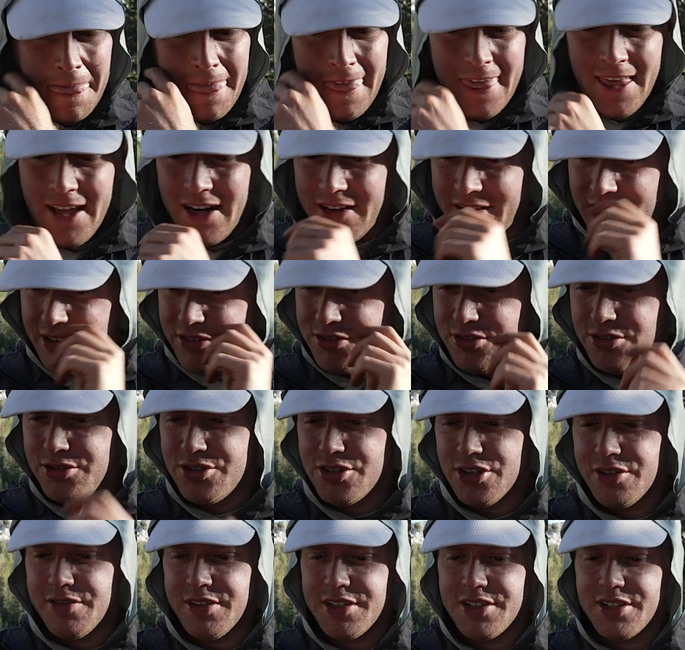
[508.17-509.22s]
I got 2
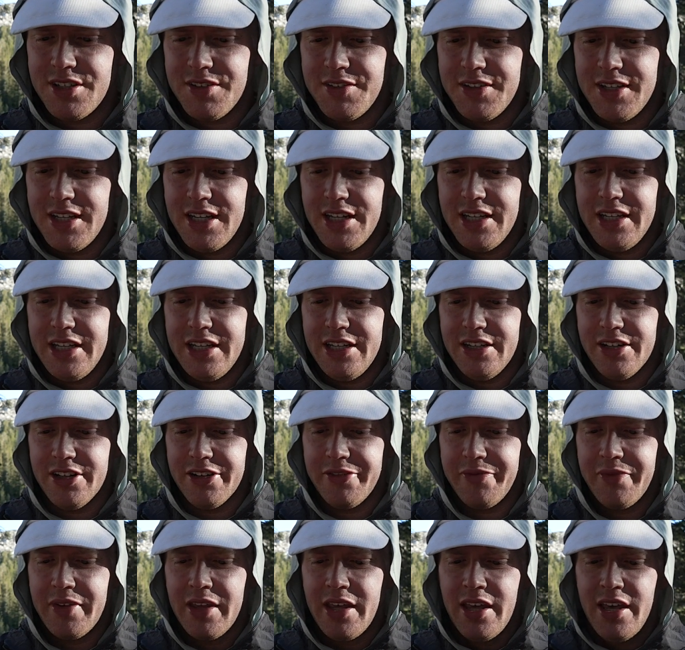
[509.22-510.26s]
servings of it in
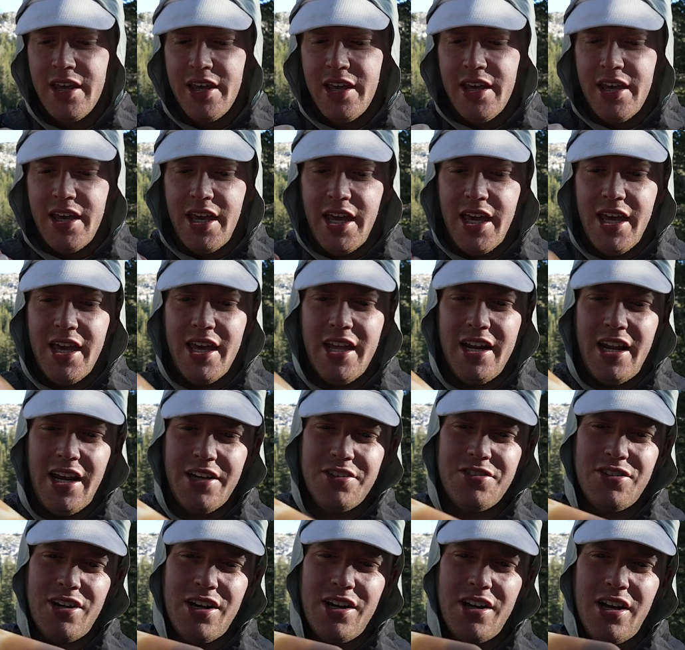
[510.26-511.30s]
here. And
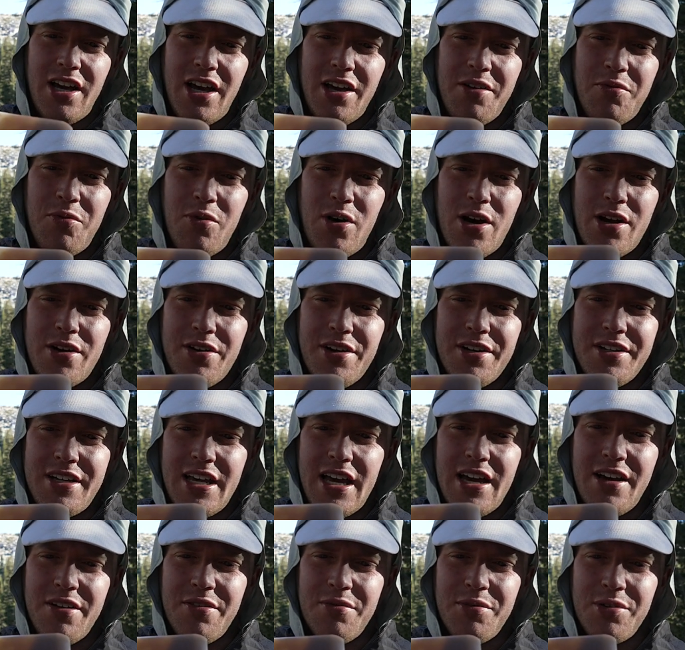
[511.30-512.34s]
I water it
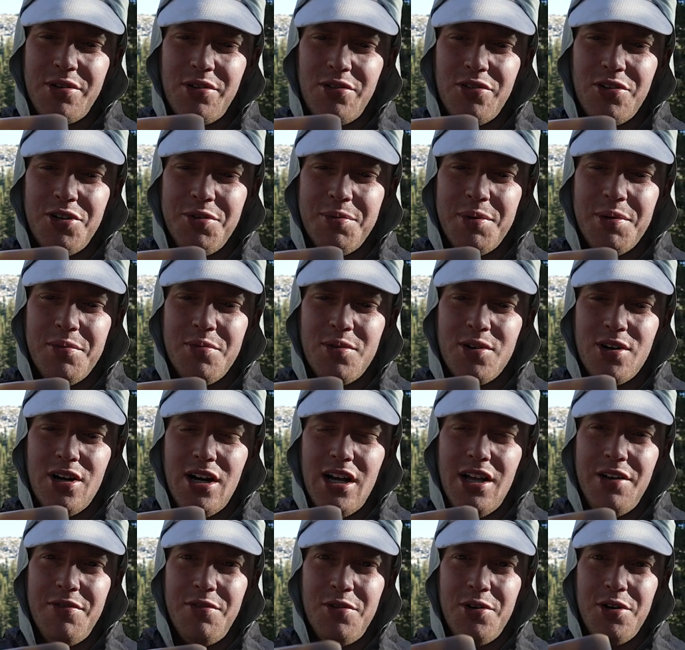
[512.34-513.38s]
down with a little bit more
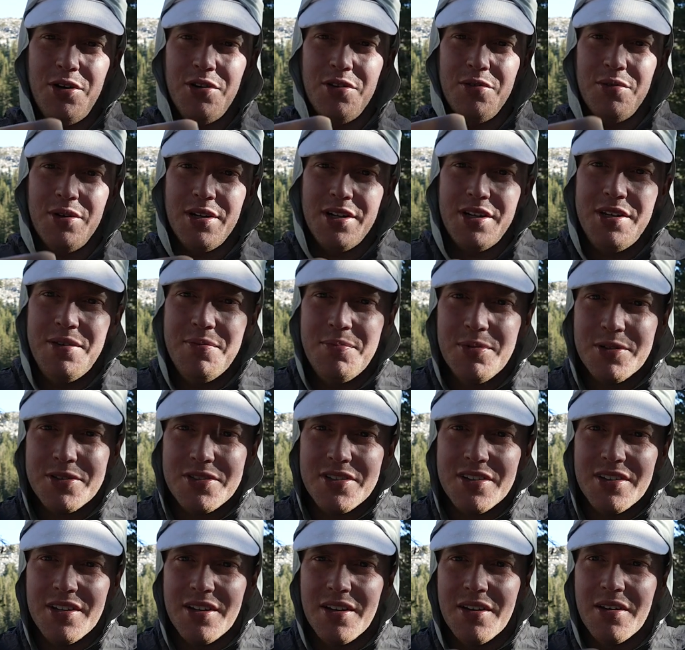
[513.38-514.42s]
olive oil than what he puts
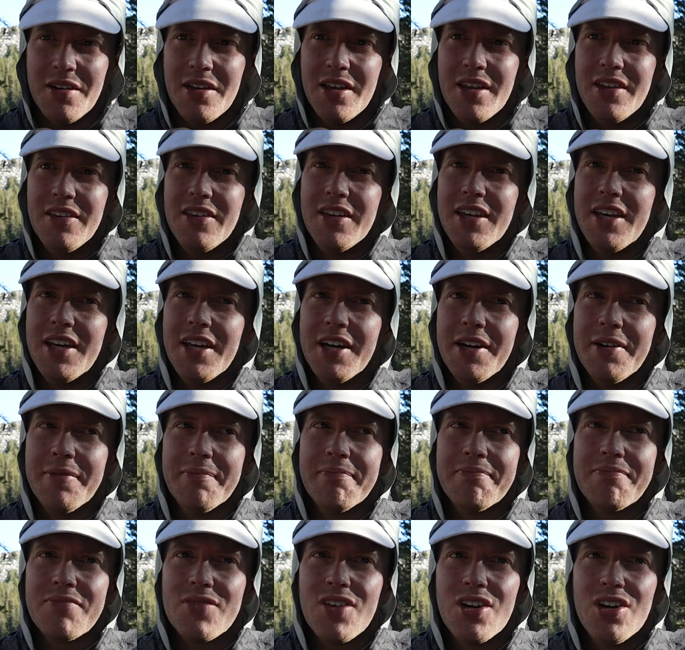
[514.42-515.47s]
in the
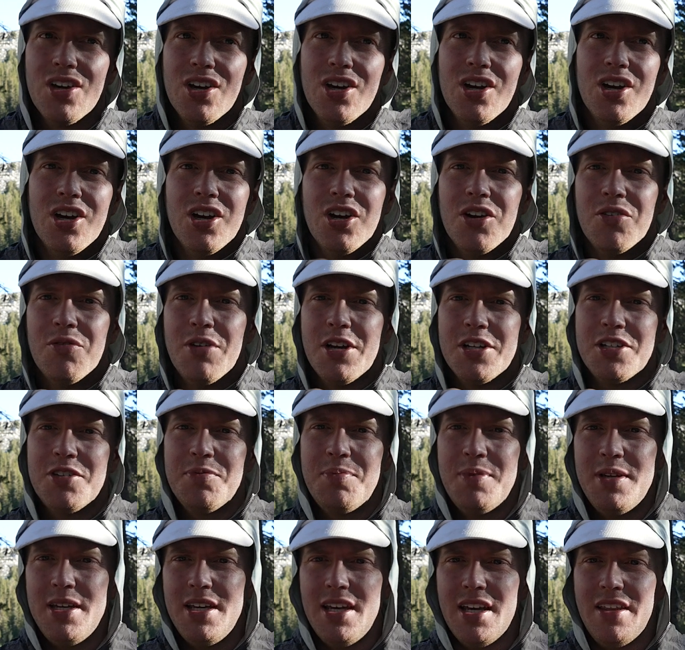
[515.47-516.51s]

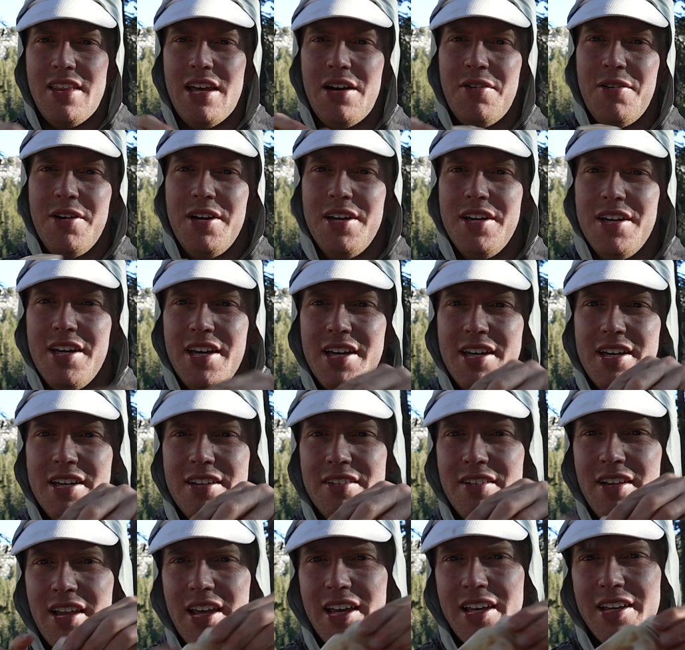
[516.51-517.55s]
recipe. That way it
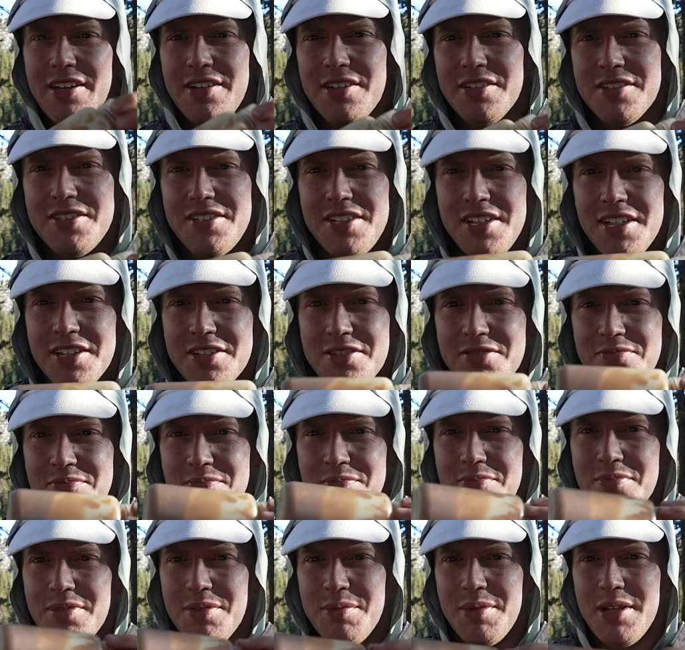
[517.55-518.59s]
can, like, you can see it's
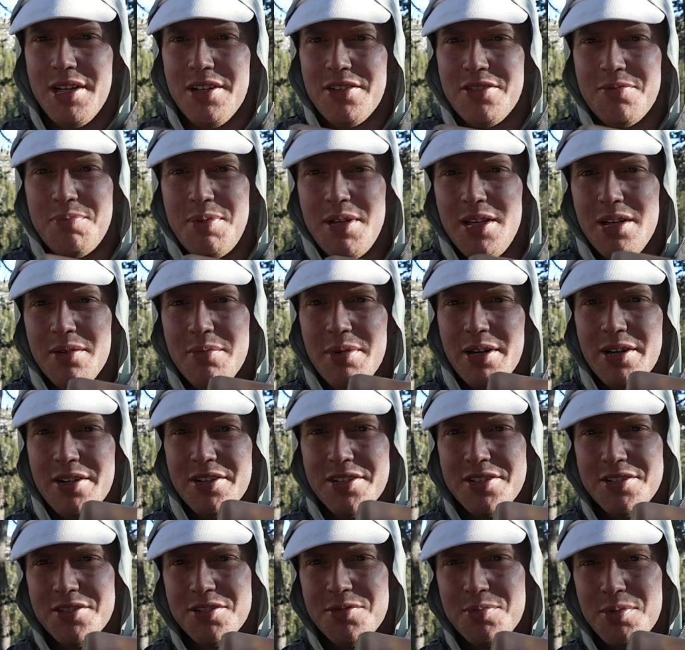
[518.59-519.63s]
peanut butter,
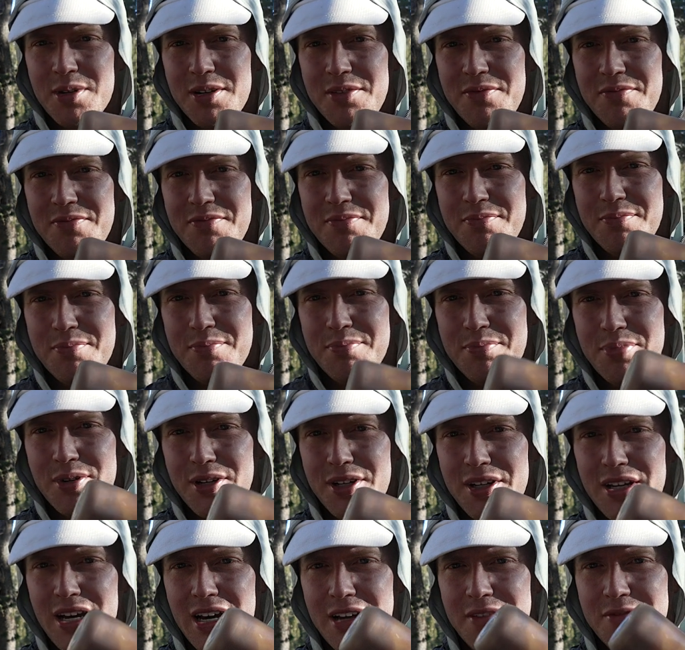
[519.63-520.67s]
so it's pretty
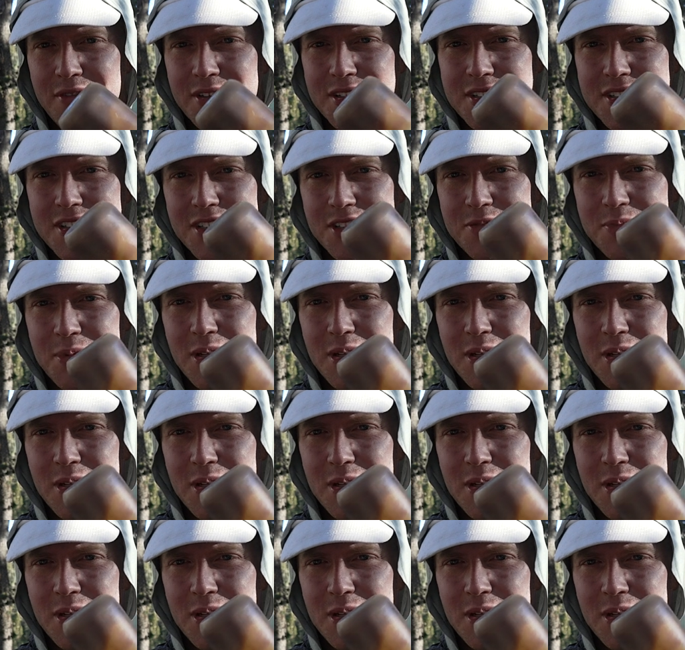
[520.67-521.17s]
non-viscous.